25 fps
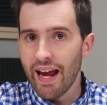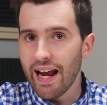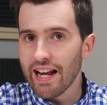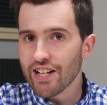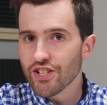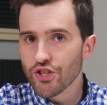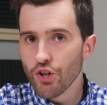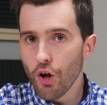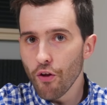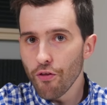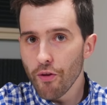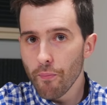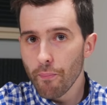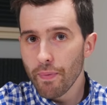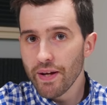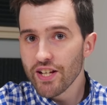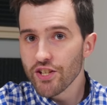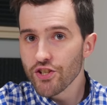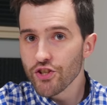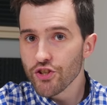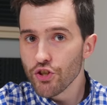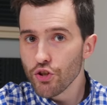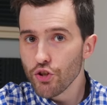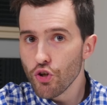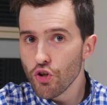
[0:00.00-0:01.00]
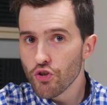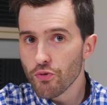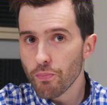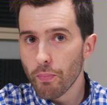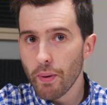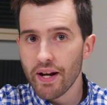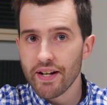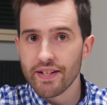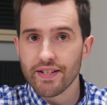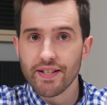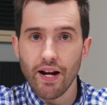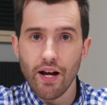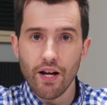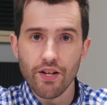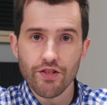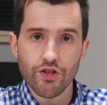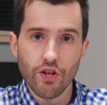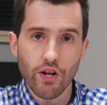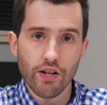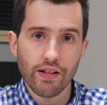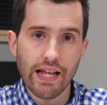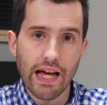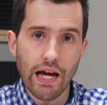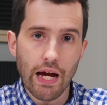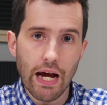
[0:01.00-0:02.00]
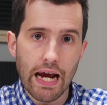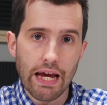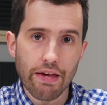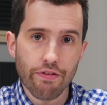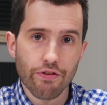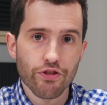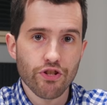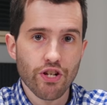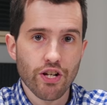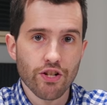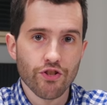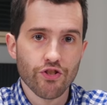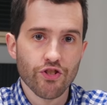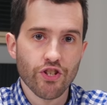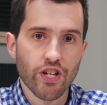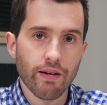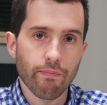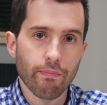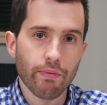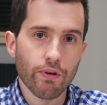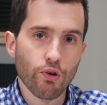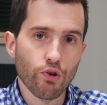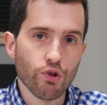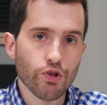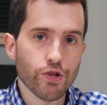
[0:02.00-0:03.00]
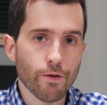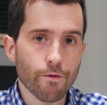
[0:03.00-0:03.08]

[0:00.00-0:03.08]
It's not the biggest news, but it does allow 8th gen CPUs